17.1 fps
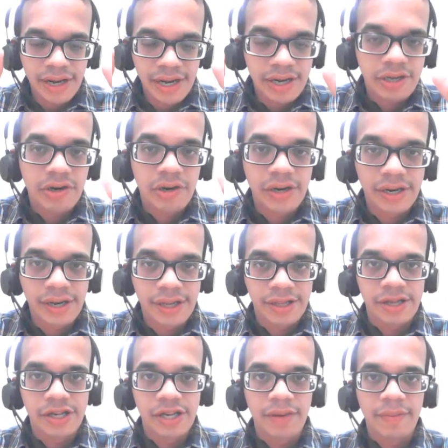into the
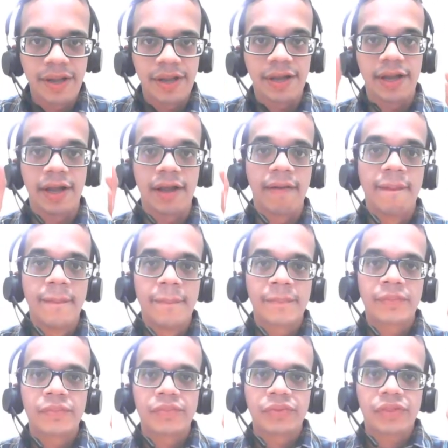decision making.
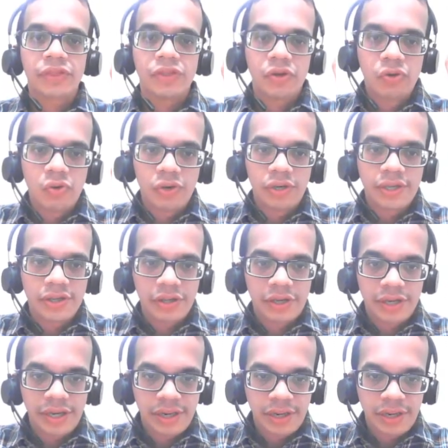The goal is to